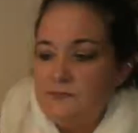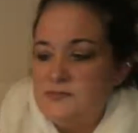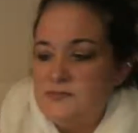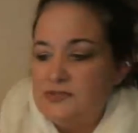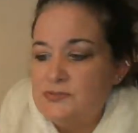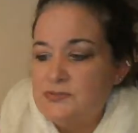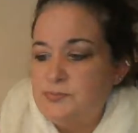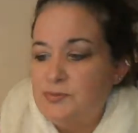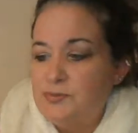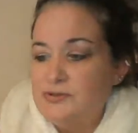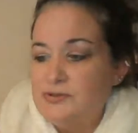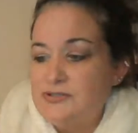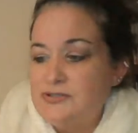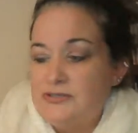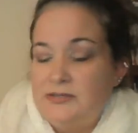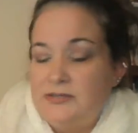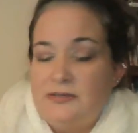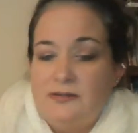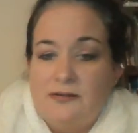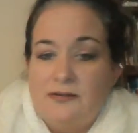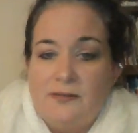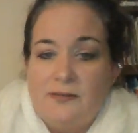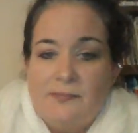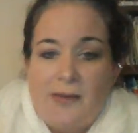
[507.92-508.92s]
Just
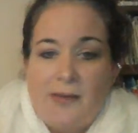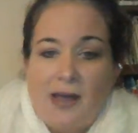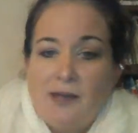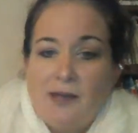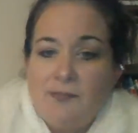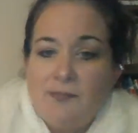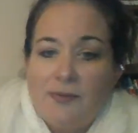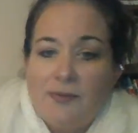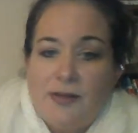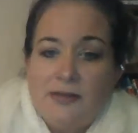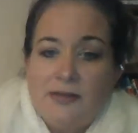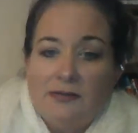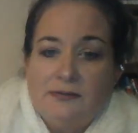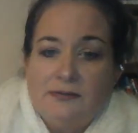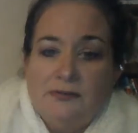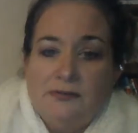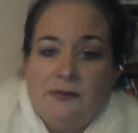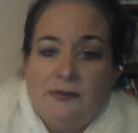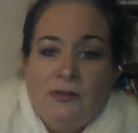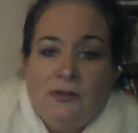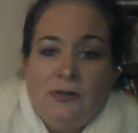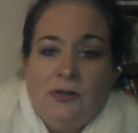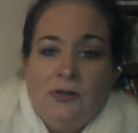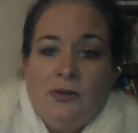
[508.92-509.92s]
pushing the back button
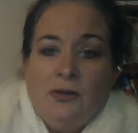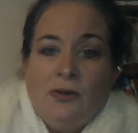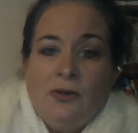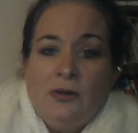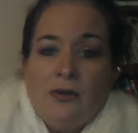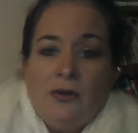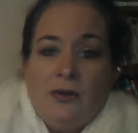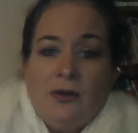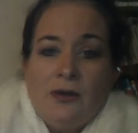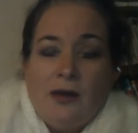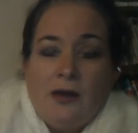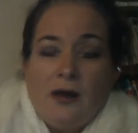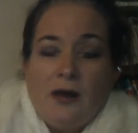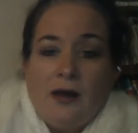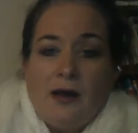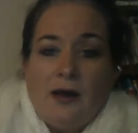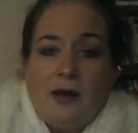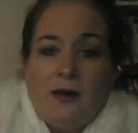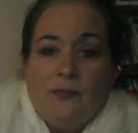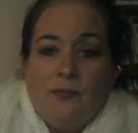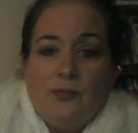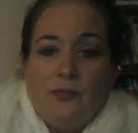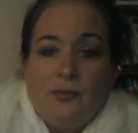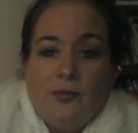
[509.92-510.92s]

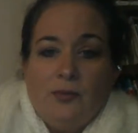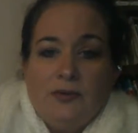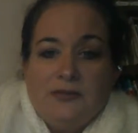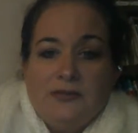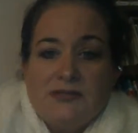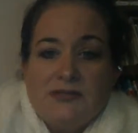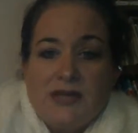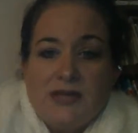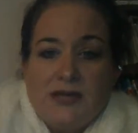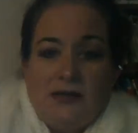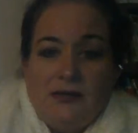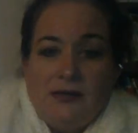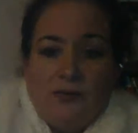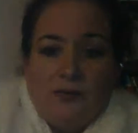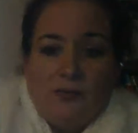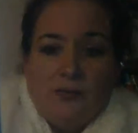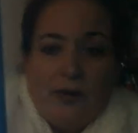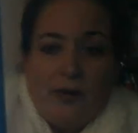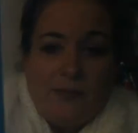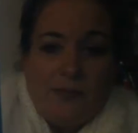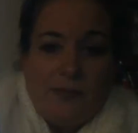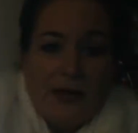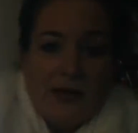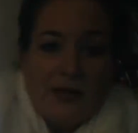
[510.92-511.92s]
will take you
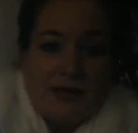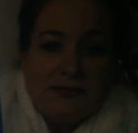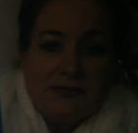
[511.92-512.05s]
right back